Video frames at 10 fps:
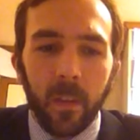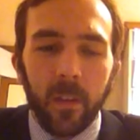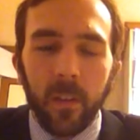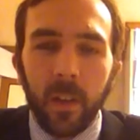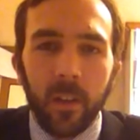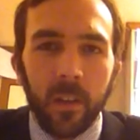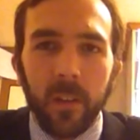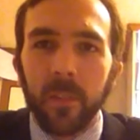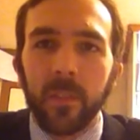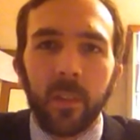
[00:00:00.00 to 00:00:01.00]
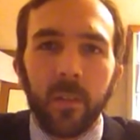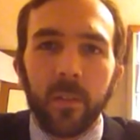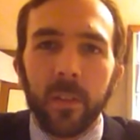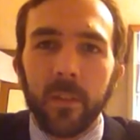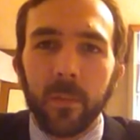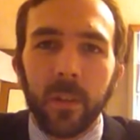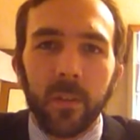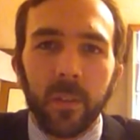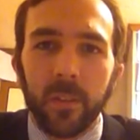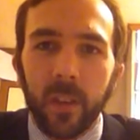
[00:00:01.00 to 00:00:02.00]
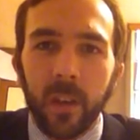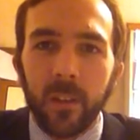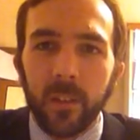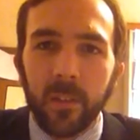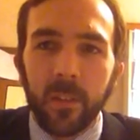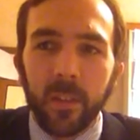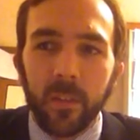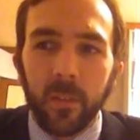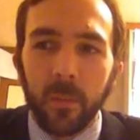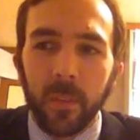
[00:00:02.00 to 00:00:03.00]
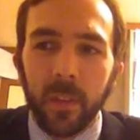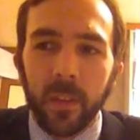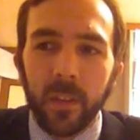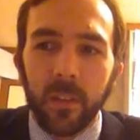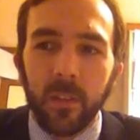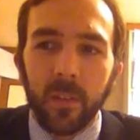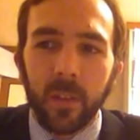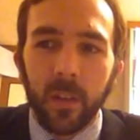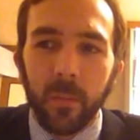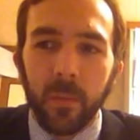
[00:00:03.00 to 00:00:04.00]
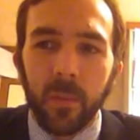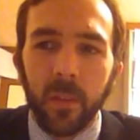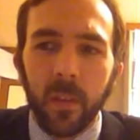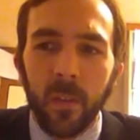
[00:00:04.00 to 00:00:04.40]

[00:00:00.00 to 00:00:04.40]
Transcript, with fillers: don't know how it got to this conversation, but anyways, the hireling son told me that he knew a couple